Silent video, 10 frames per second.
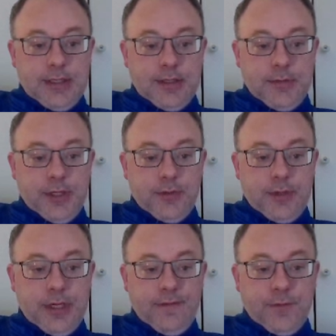I went Queen
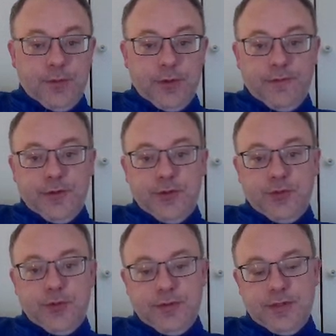A4 and offered a
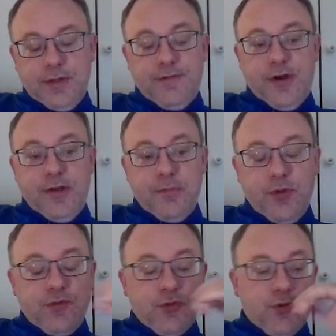draw. So
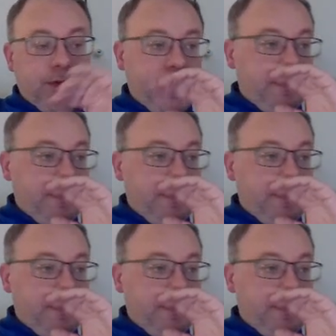5-move draw, right?